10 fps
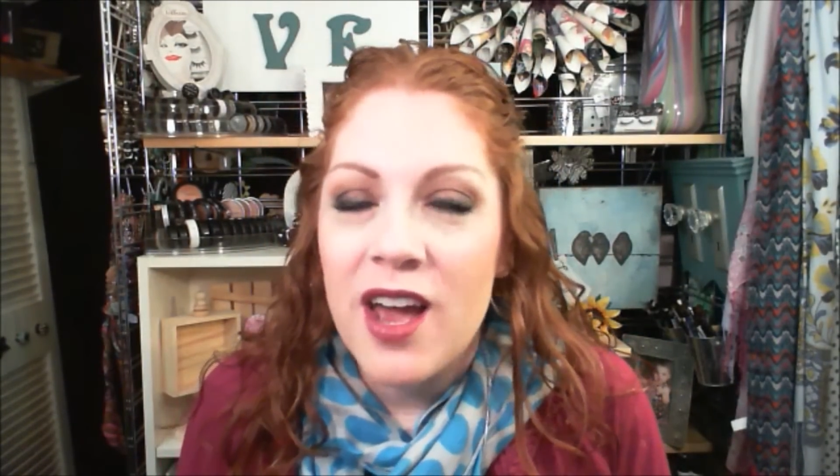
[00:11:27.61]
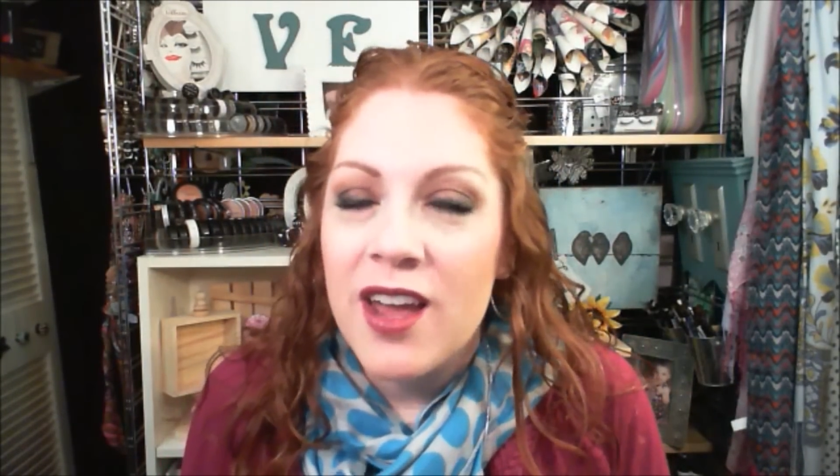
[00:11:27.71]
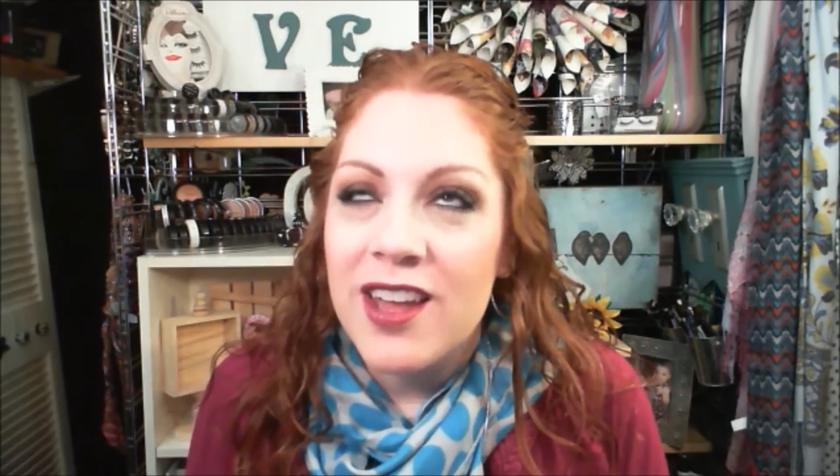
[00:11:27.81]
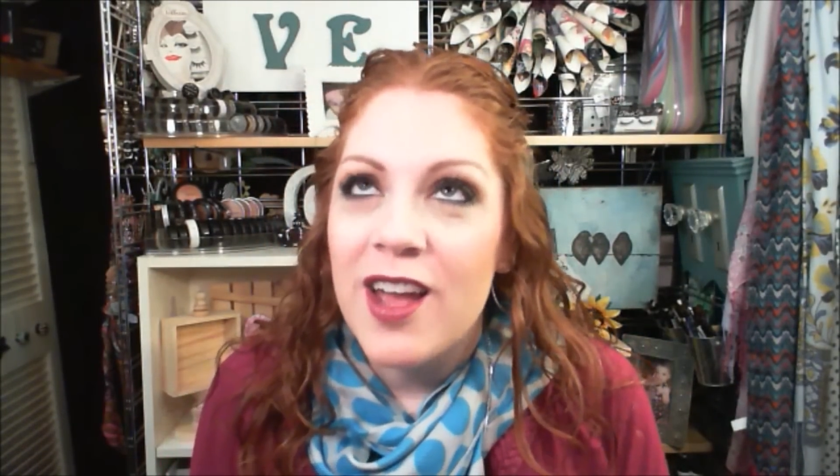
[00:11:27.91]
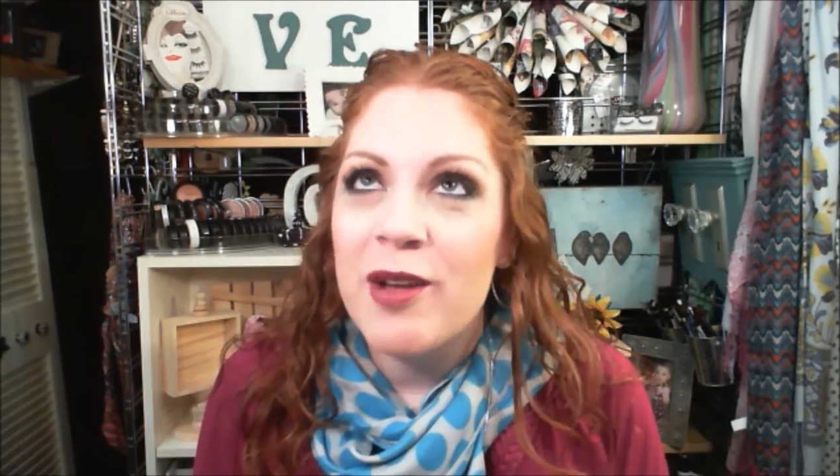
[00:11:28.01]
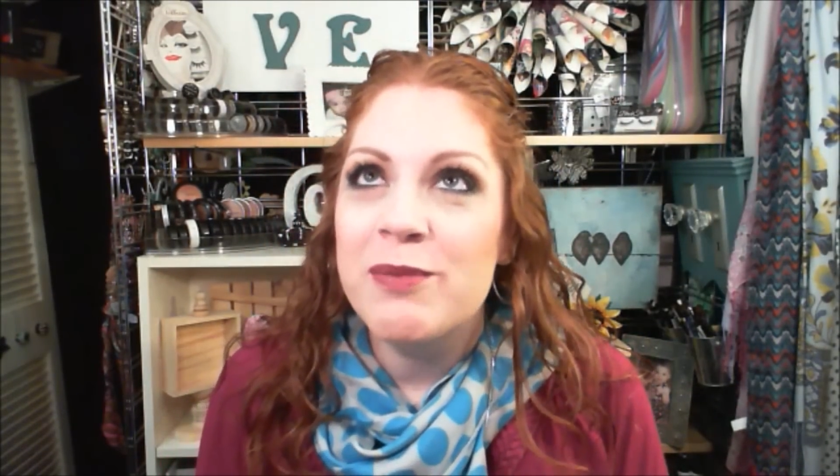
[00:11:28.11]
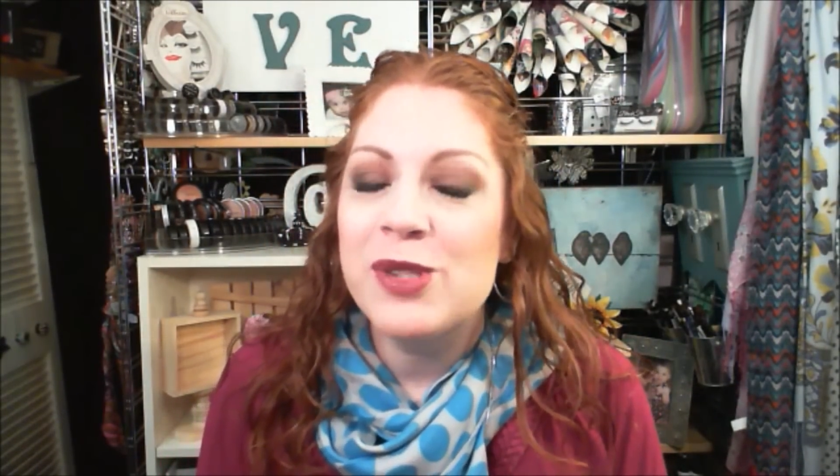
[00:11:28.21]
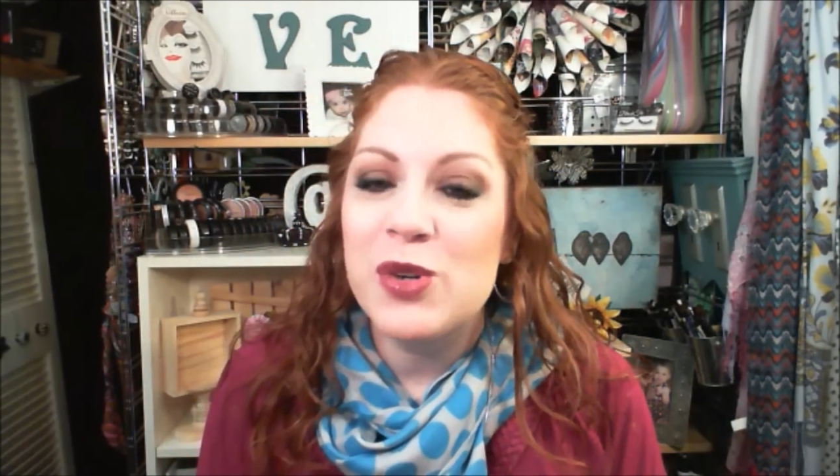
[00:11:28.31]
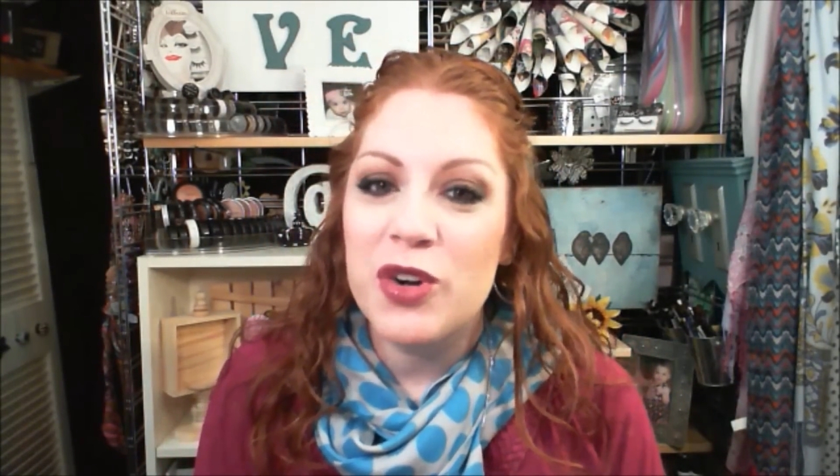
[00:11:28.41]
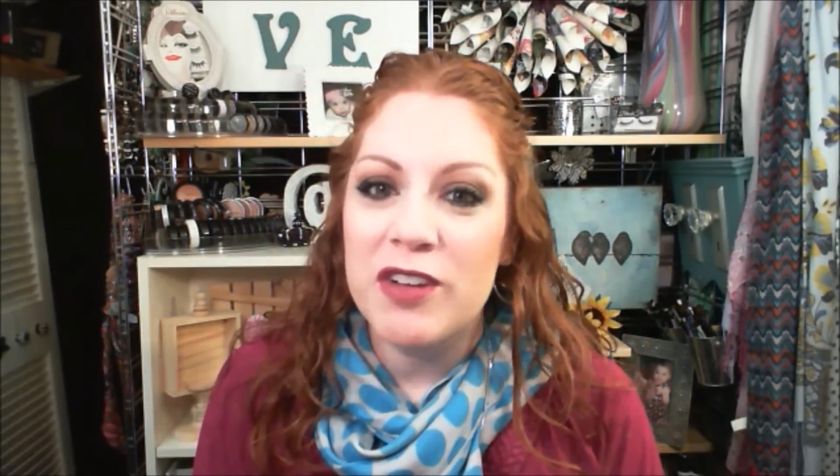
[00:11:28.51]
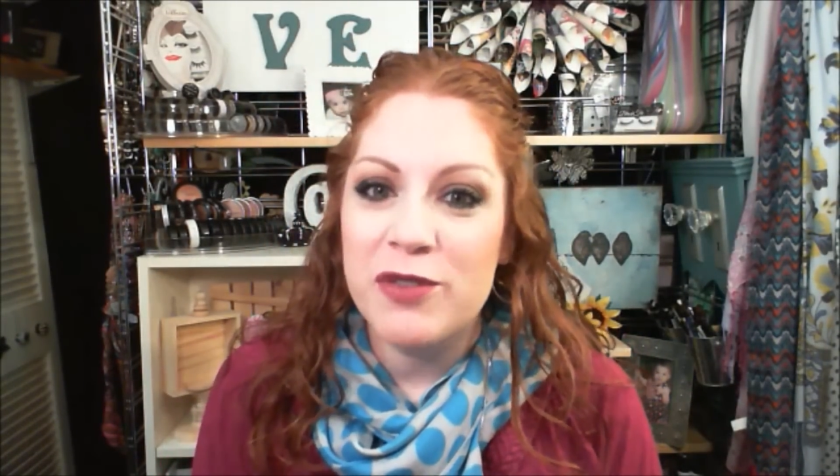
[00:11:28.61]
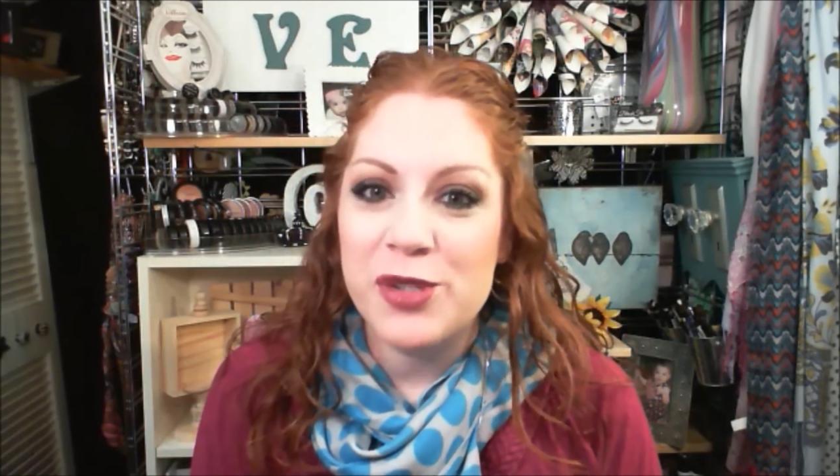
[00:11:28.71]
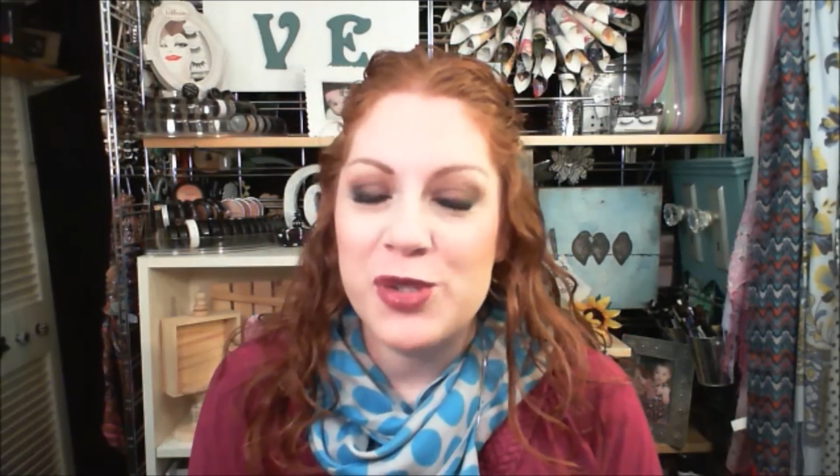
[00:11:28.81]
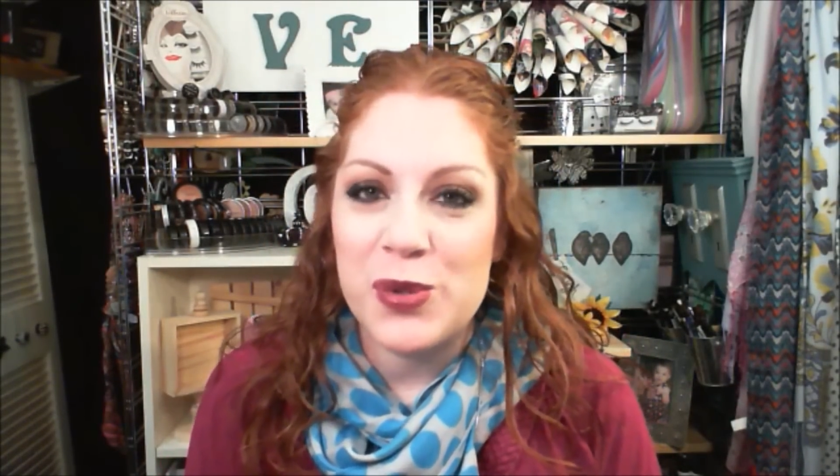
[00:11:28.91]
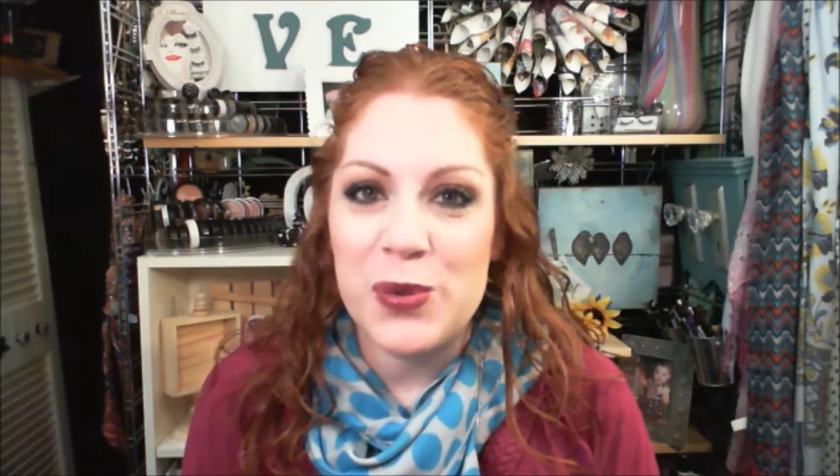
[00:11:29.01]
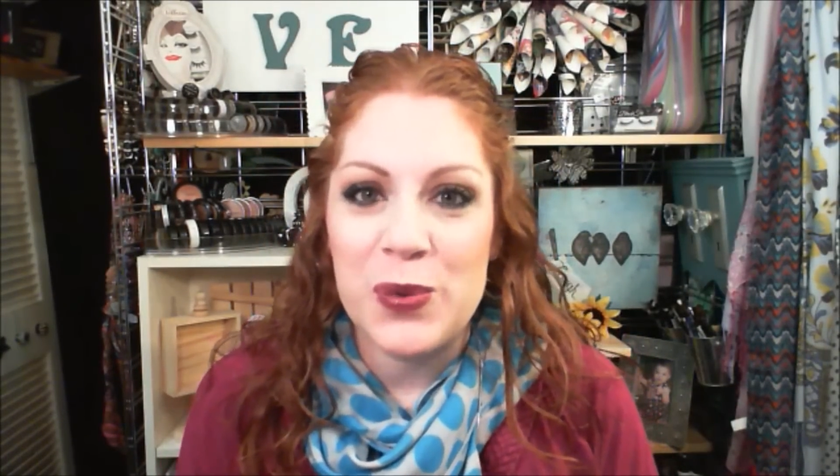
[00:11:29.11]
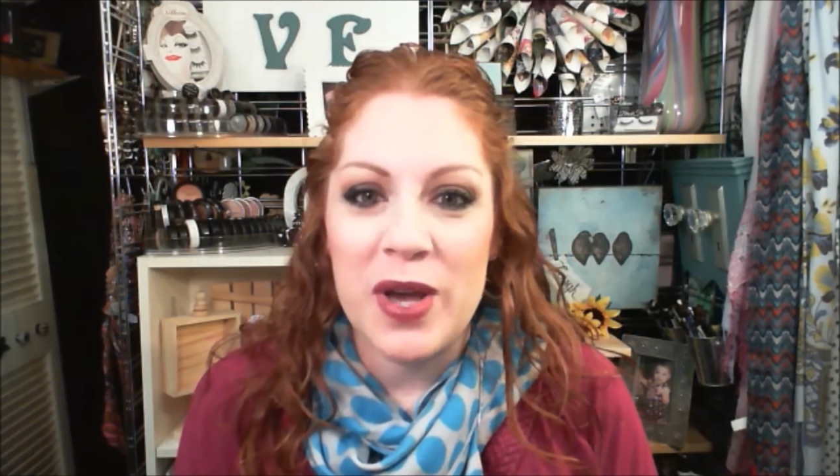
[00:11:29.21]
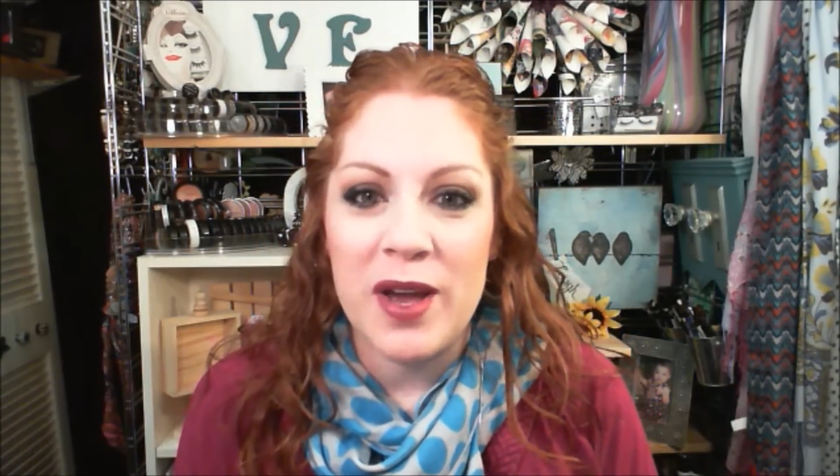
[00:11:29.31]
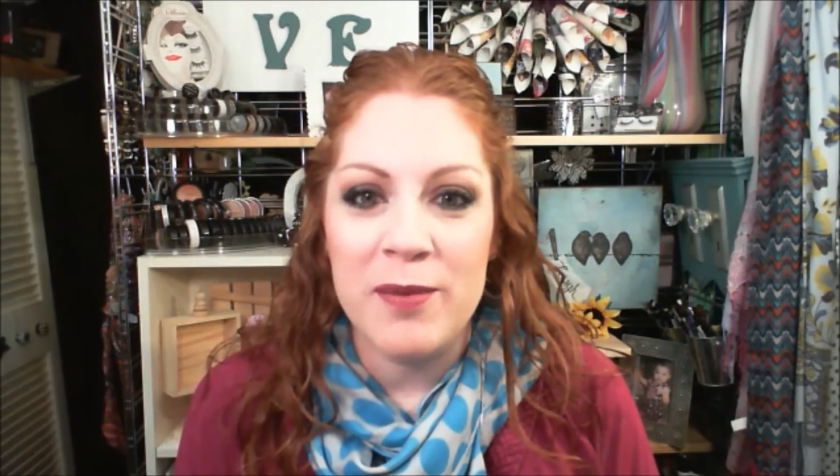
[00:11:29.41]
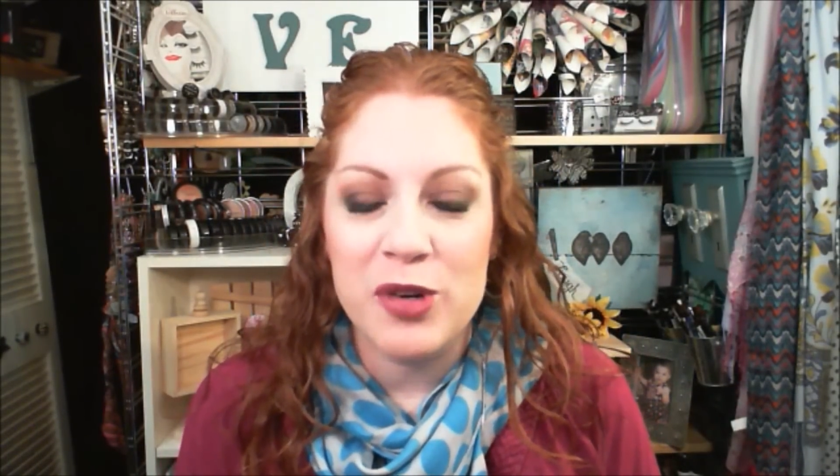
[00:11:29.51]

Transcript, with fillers: I am so grateful to um,